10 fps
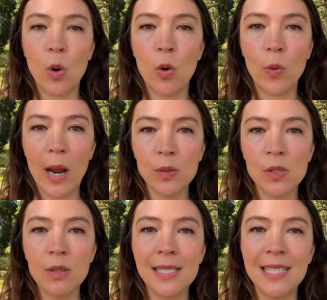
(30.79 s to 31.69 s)

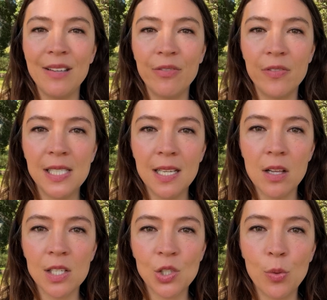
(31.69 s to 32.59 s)
arousal is the
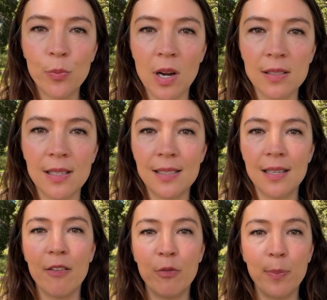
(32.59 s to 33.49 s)
physiological process
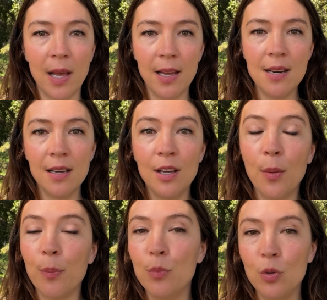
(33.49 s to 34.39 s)
of blood
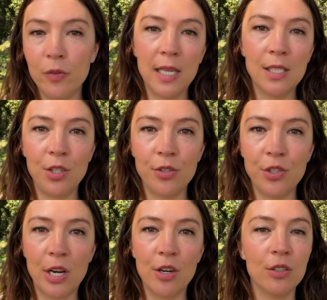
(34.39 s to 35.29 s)
moving into your
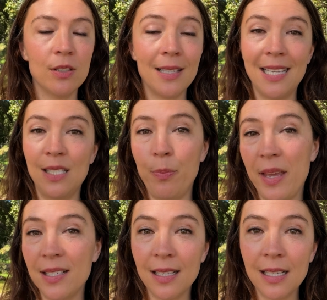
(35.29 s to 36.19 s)
genitals. It's
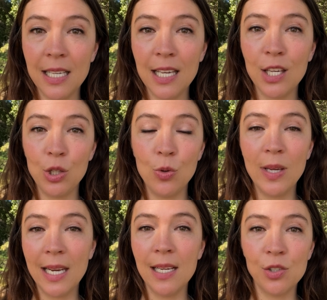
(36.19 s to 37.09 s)
basically you
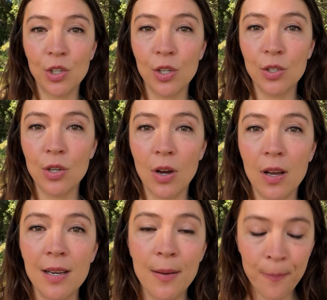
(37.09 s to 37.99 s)
getting turned
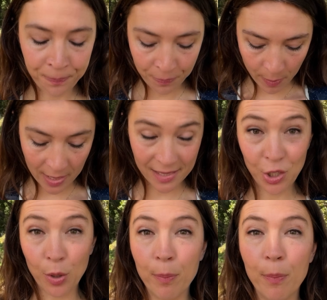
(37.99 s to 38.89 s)
on, but it's
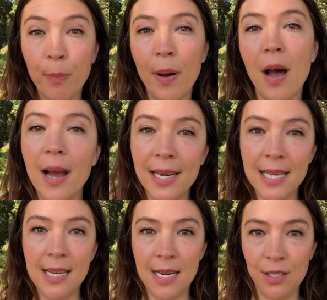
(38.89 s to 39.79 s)
your
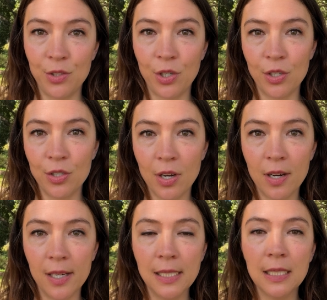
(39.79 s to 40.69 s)
body getting turned on.